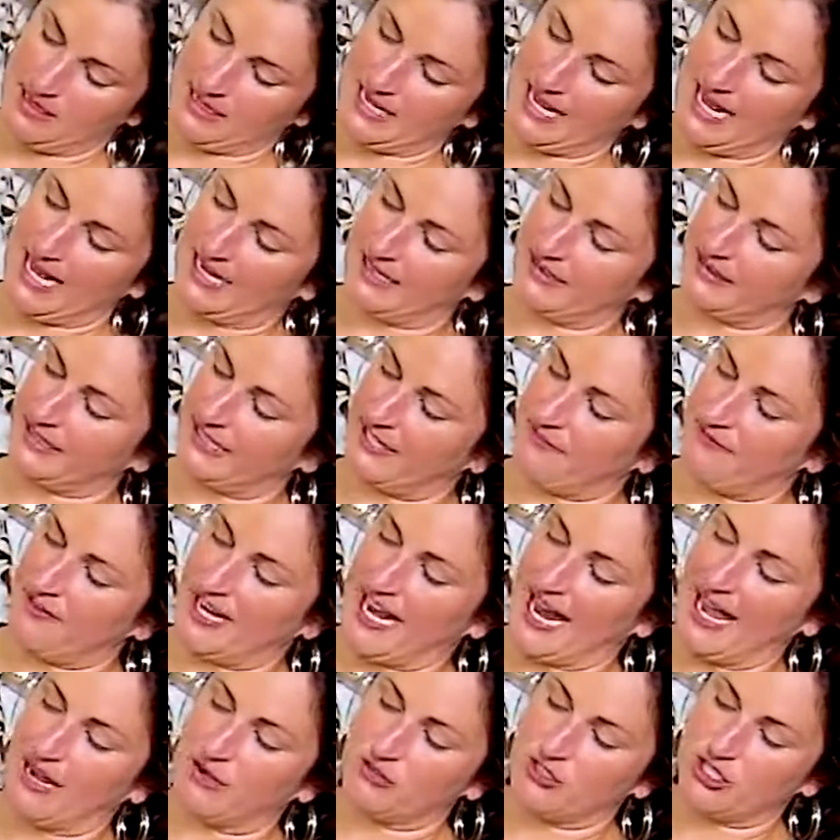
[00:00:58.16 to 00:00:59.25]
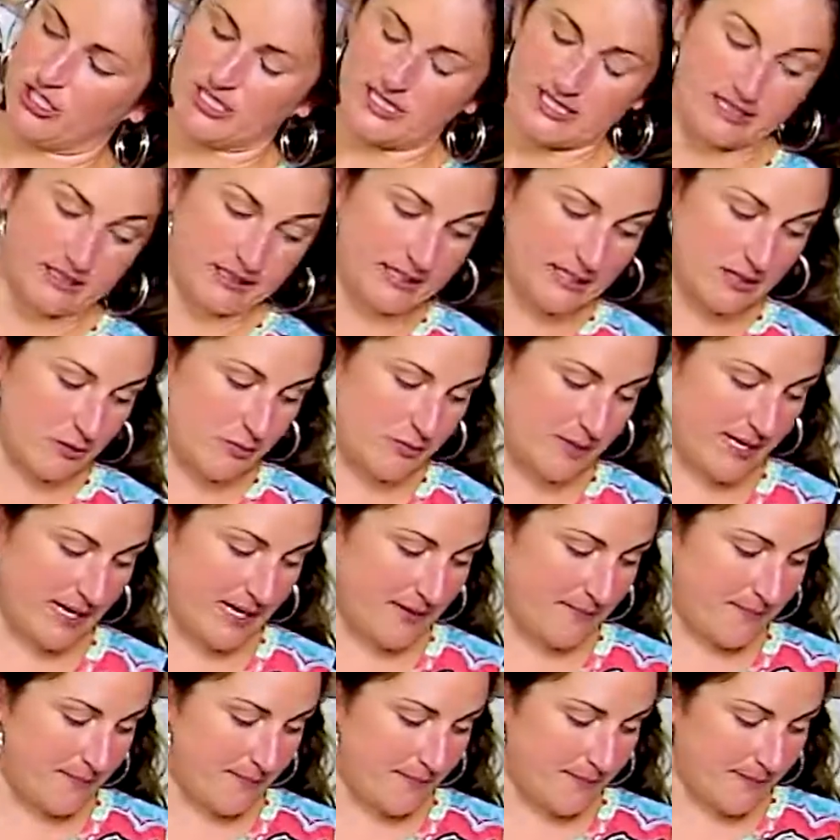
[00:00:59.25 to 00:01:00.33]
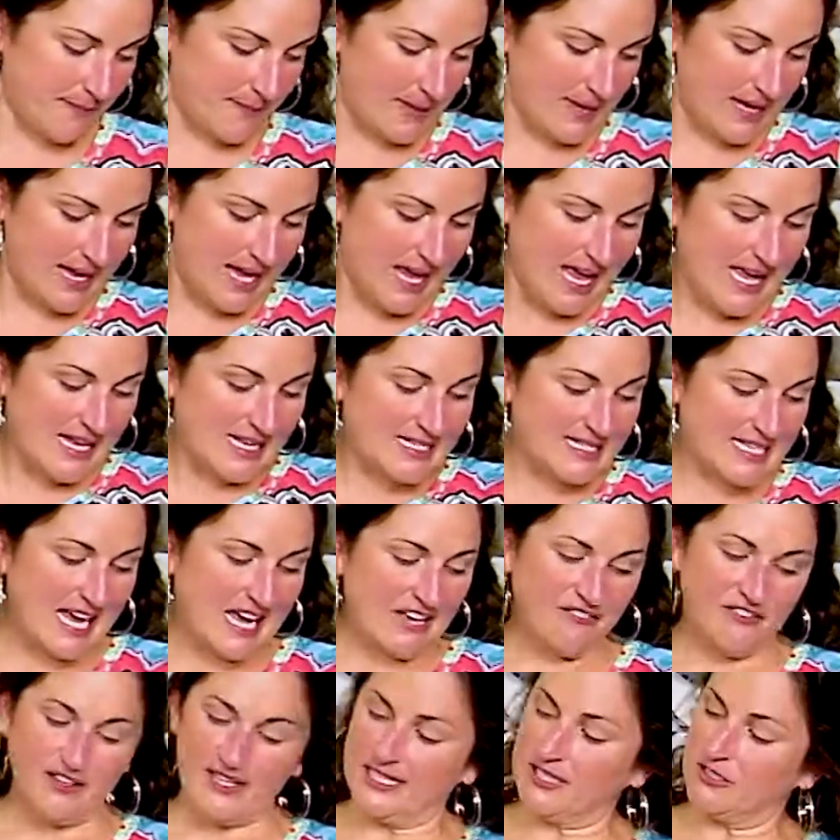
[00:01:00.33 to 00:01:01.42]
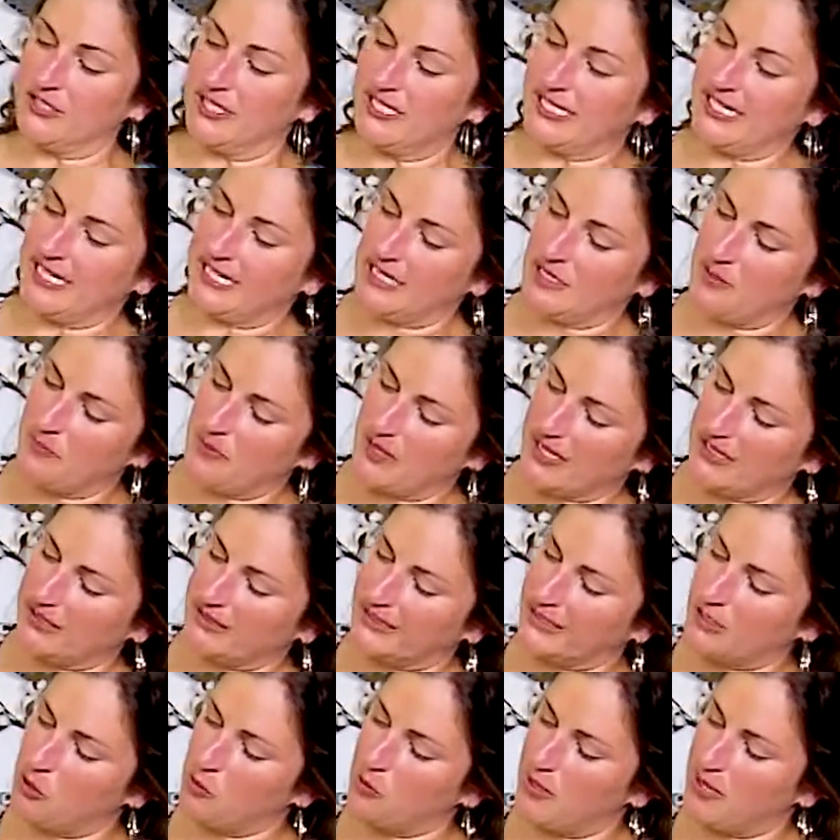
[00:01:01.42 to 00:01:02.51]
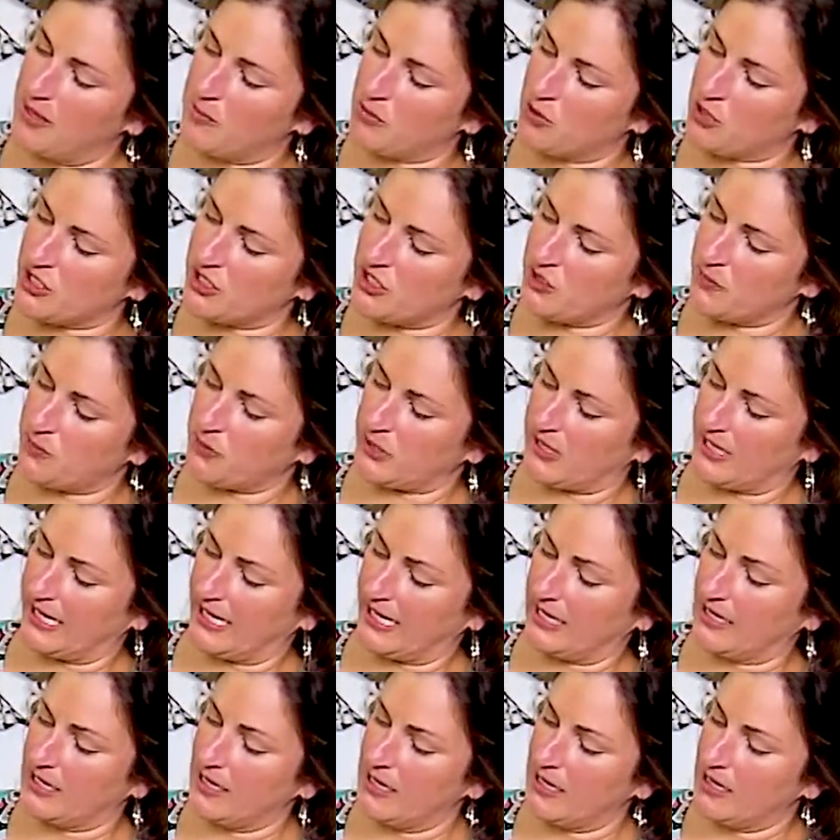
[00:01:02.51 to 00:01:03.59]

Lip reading: Kind of leave it out just a little bit. Daffodils tend to be a little bit more spring,